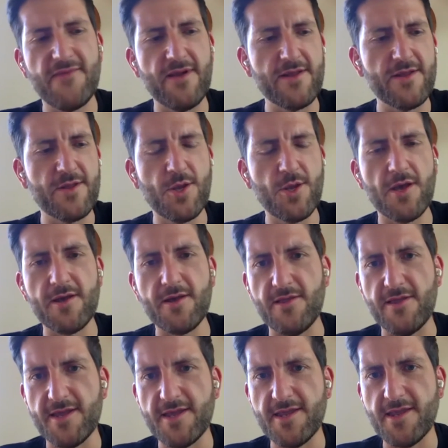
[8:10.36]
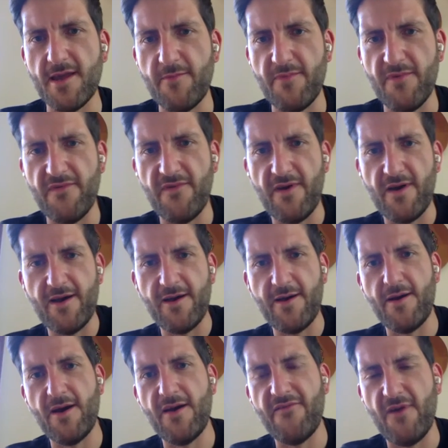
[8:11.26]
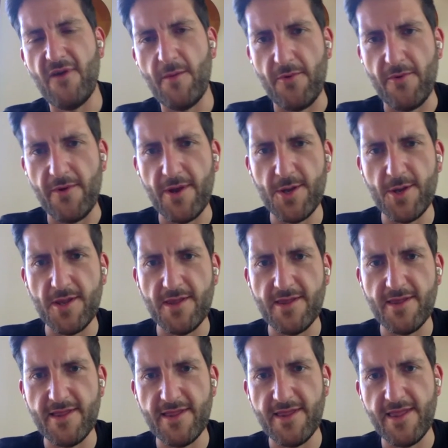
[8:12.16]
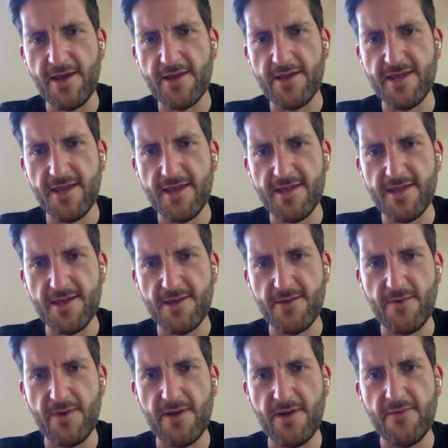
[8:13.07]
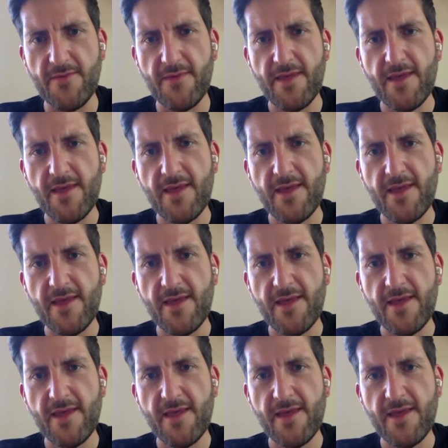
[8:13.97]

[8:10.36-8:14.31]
of a checklist type of operation in that sense as well.